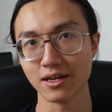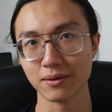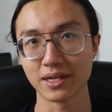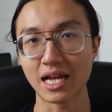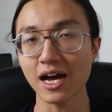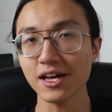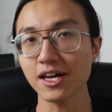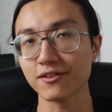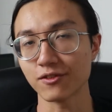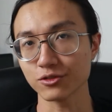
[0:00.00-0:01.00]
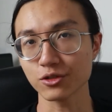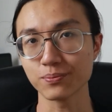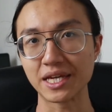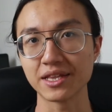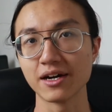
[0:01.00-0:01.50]
But I have also
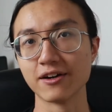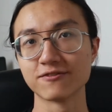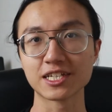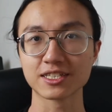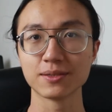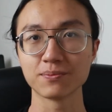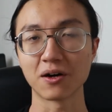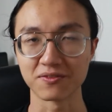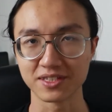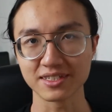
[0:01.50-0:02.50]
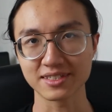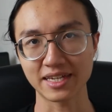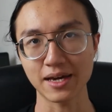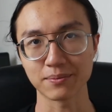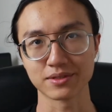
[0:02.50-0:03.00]
been a victim of these
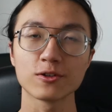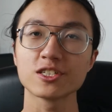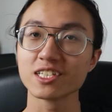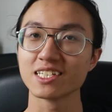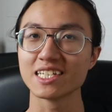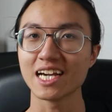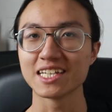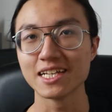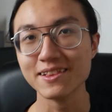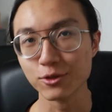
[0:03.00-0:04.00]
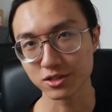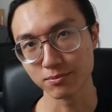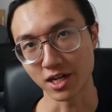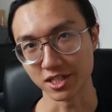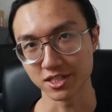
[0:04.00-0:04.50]
scams. Fortunately, I didn't lose
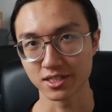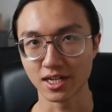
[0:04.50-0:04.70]
much.